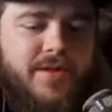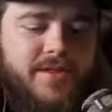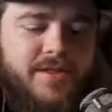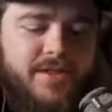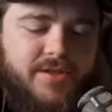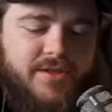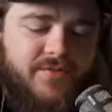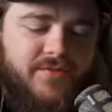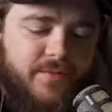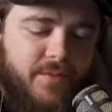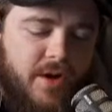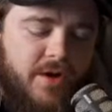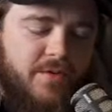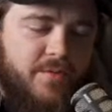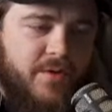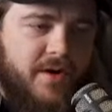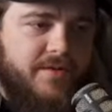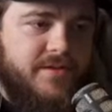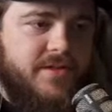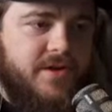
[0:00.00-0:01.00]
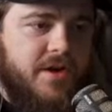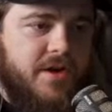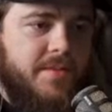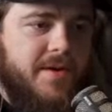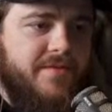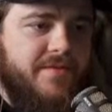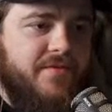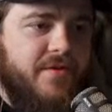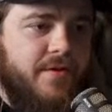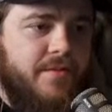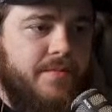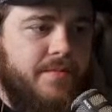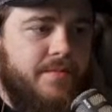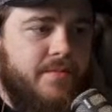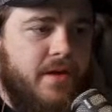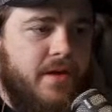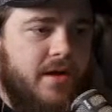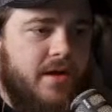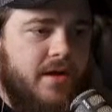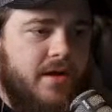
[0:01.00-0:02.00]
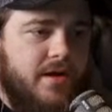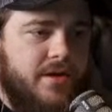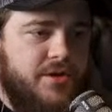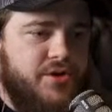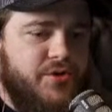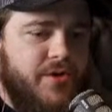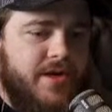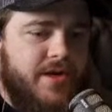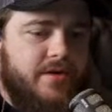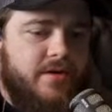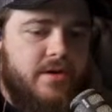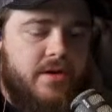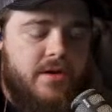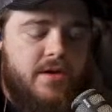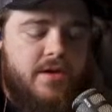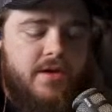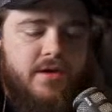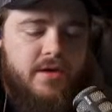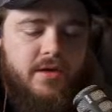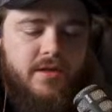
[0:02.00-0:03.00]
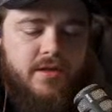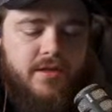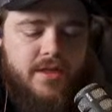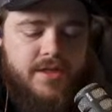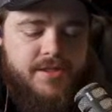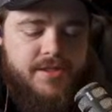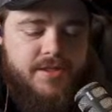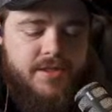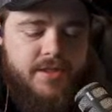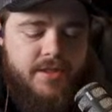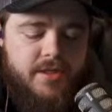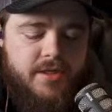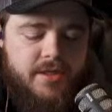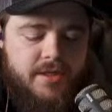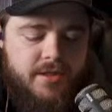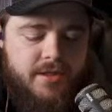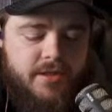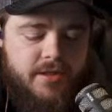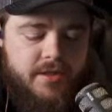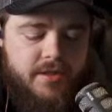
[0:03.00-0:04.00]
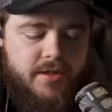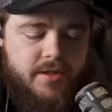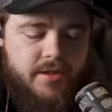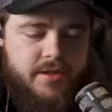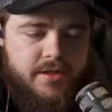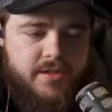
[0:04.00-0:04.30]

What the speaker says: This is what I was talking about from Trade. This is